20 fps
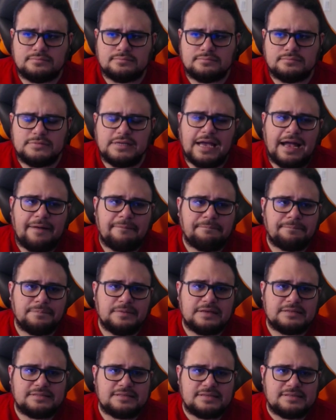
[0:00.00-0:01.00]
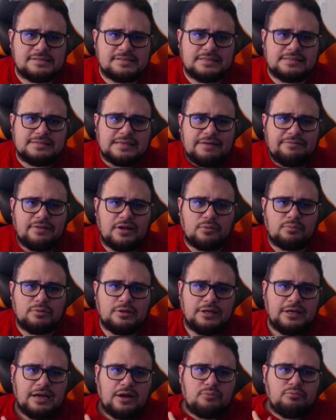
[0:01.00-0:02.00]
yeah, this is I think
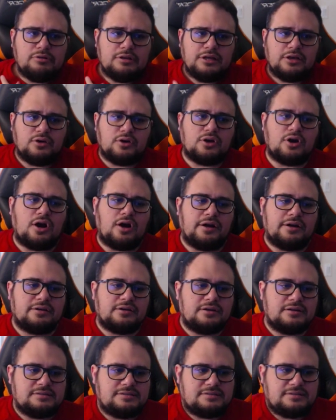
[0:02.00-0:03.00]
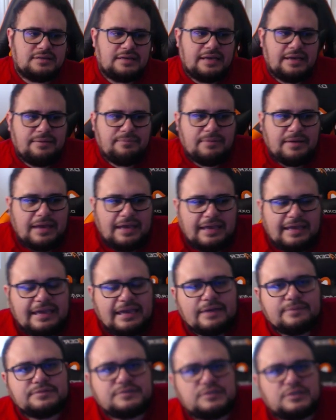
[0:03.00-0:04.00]
a really good card, because it
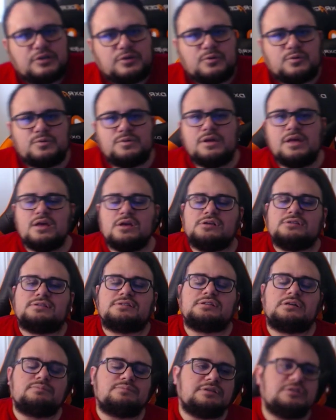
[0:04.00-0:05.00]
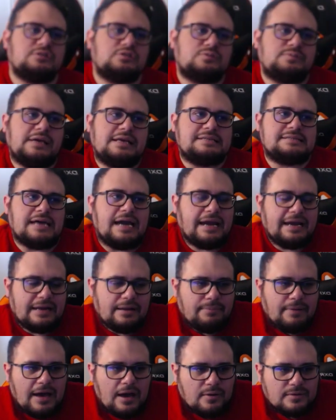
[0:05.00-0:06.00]
gives you something to be excited
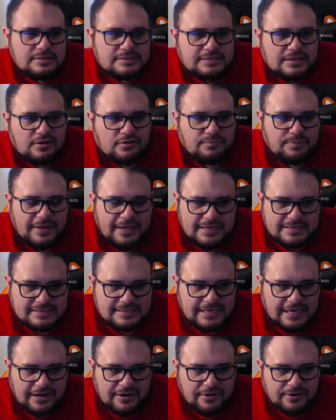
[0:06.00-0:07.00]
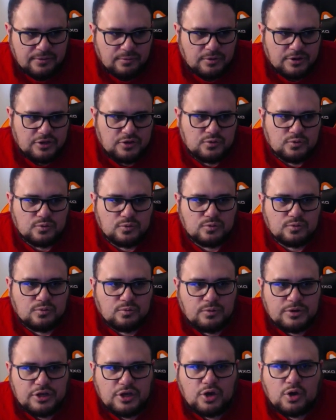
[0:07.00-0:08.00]
about instead of being scared when you
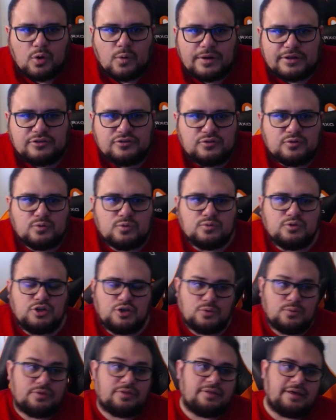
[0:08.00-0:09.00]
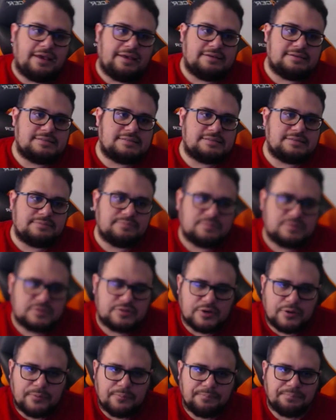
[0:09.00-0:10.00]
go and do new things.
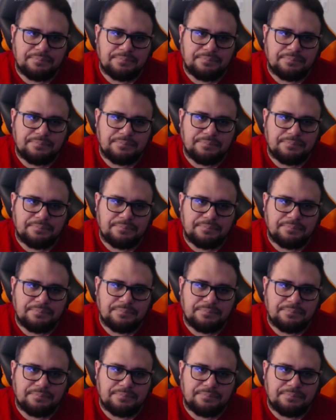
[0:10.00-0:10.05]
So